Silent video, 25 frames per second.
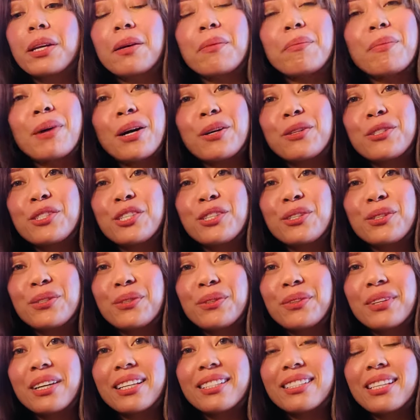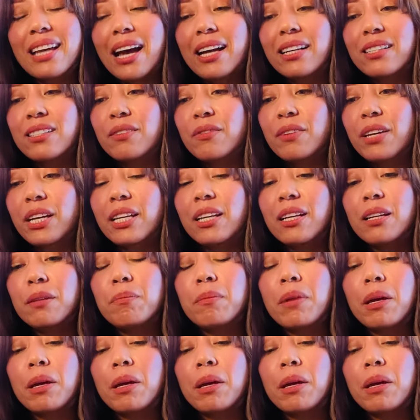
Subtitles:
about you, gets activated.